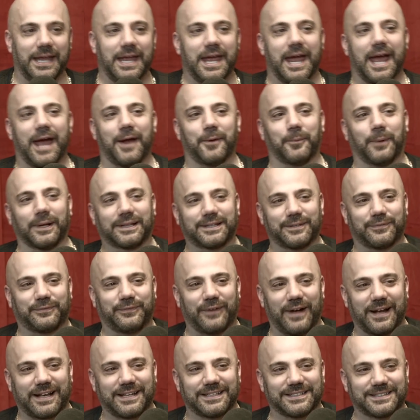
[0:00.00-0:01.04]
And what the
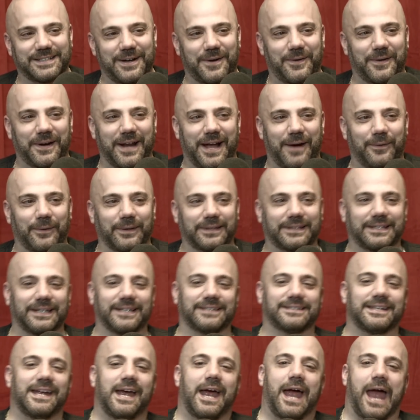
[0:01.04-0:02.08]
fuck is going on with
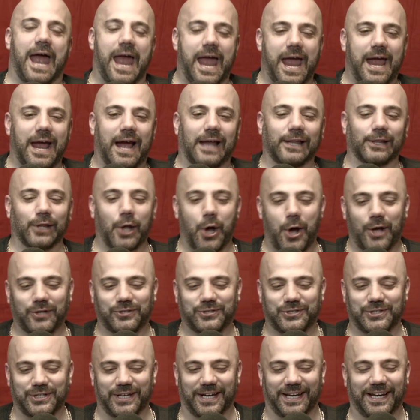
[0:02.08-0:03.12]
this? Hey, I
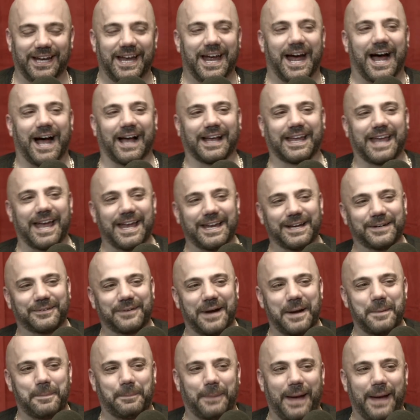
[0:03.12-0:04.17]
lost you. I'll get you
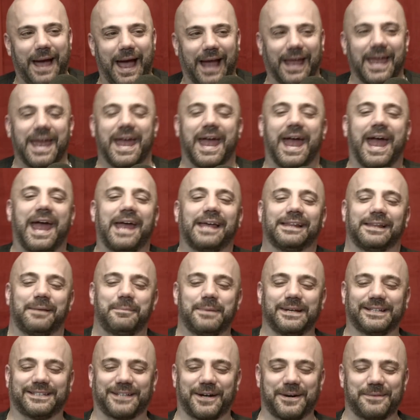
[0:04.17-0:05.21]
right back. Hey, let
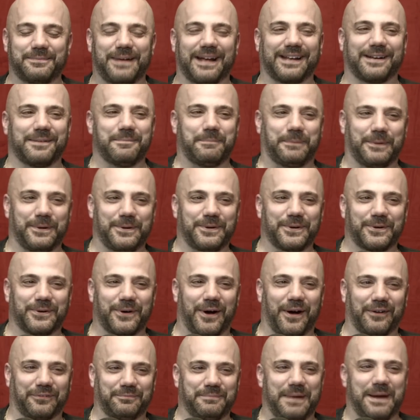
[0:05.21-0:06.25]
me turn my computer
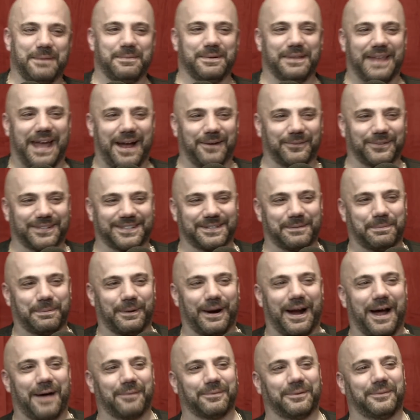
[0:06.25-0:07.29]
off. Maybe that was the
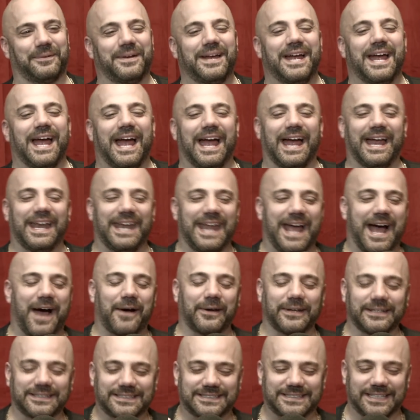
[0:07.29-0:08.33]
problem. And now
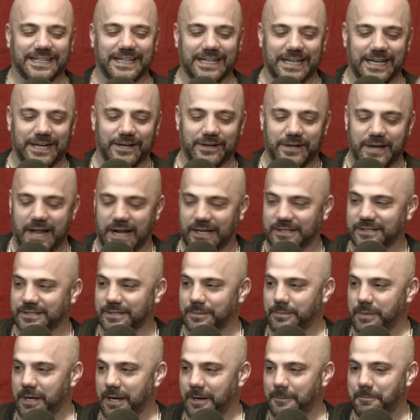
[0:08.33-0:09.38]
he's sitting here next to
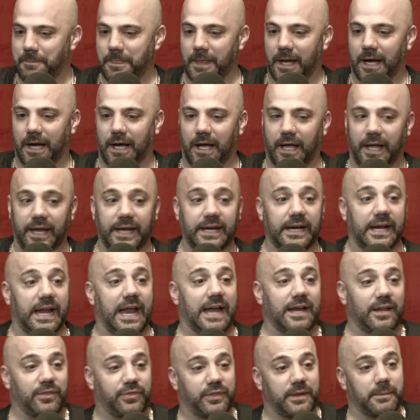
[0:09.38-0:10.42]
me in an
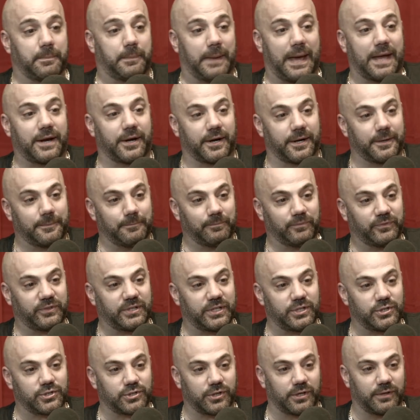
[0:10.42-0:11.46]
Anything Better
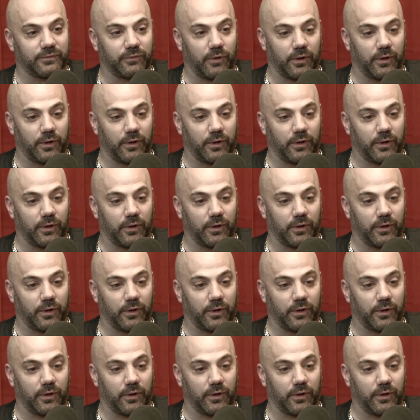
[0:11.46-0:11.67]
t-shirt of all